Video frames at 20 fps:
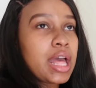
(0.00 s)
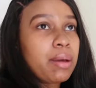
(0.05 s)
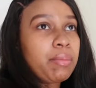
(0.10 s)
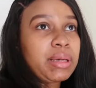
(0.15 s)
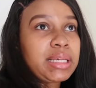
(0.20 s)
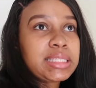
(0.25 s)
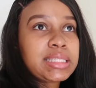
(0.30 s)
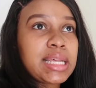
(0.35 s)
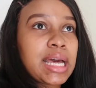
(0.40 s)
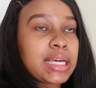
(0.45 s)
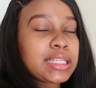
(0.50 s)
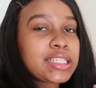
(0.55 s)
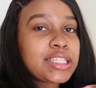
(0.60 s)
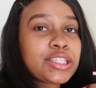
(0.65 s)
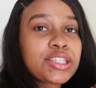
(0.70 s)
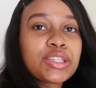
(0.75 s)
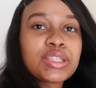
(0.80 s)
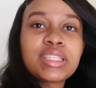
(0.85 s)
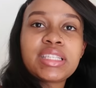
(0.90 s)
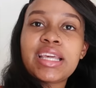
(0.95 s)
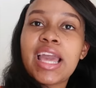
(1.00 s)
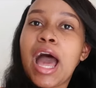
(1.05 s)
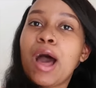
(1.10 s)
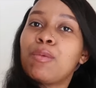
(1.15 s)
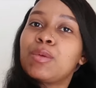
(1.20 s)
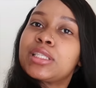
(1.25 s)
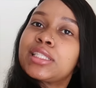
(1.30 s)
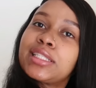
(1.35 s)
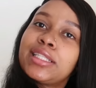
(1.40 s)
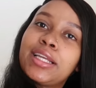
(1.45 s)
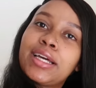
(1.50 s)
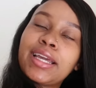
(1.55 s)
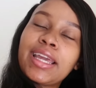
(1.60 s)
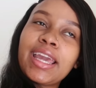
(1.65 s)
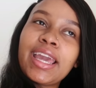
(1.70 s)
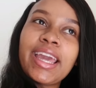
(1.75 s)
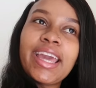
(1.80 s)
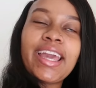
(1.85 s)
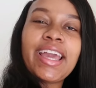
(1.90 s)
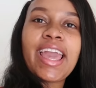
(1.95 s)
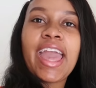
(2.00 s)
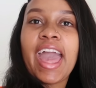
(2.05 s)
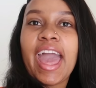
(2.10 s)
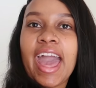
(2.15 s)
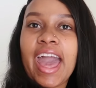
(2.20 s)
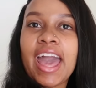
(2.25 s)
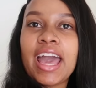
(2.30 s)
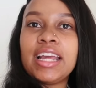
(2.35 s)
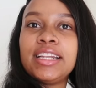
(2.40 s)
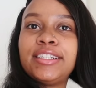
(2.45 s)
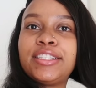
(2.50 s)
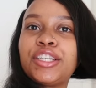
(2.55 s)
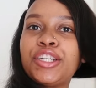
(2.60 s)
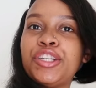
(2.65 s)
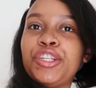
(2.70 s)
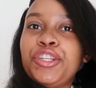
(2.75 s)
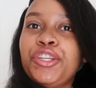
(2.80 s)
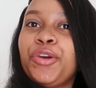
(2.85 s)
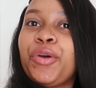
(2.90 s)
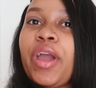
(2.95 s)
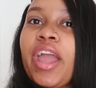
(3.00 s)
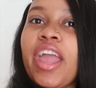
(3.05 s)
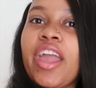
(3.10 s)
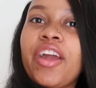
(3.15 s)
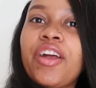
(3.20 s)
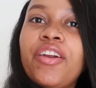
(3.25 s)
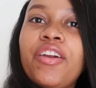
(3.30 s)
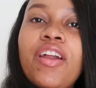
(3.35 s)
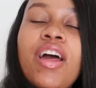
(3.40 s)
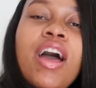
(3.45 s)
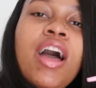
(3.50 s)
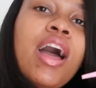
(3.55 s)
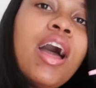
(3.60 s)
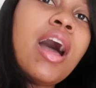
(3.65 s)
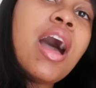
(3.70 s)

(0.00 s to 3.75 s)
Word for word: I'm excited to see how it's looking. And new hair.